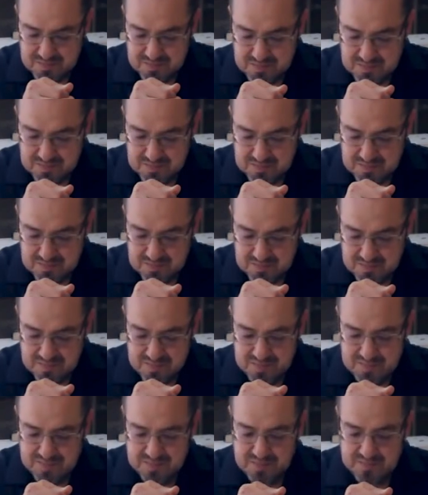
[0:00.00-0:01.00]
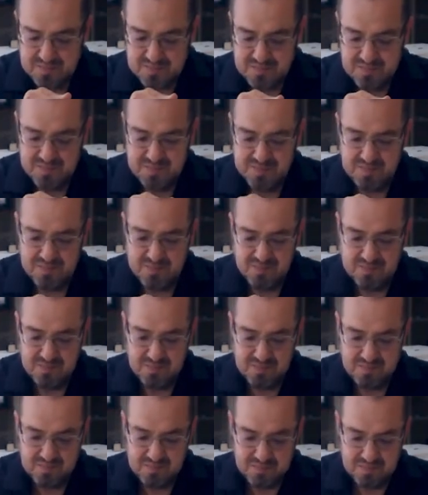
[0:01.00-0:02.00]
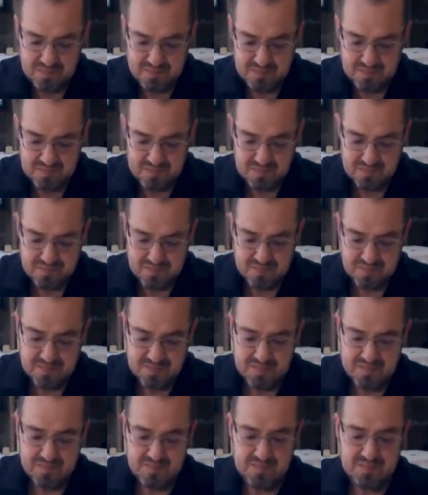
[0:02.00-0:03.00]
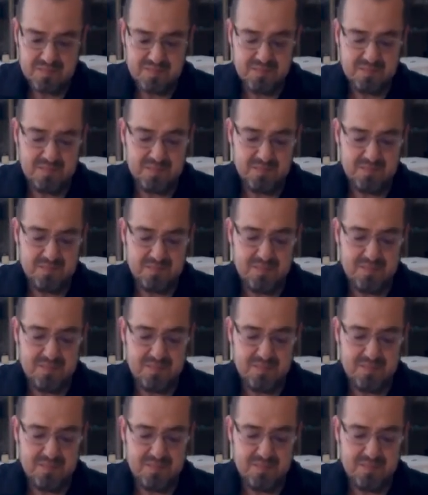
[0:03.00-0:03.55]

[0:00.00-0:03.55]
(silence)